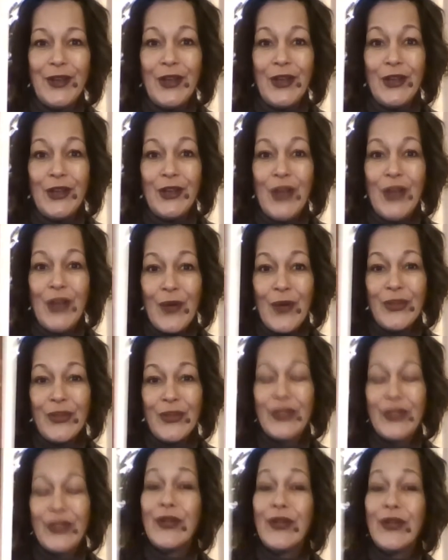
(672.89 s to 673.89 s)
know
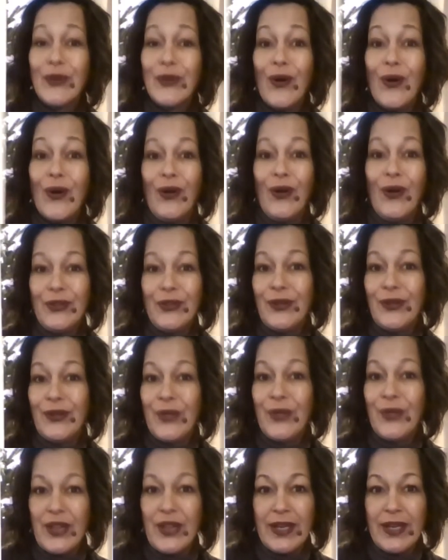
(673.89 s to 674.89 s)
that they're also
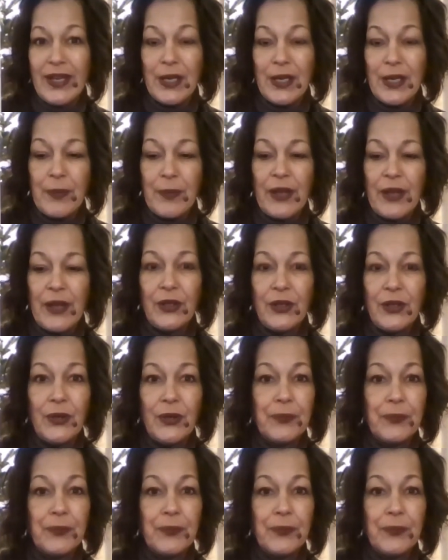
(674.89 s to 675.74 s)
thinking about you.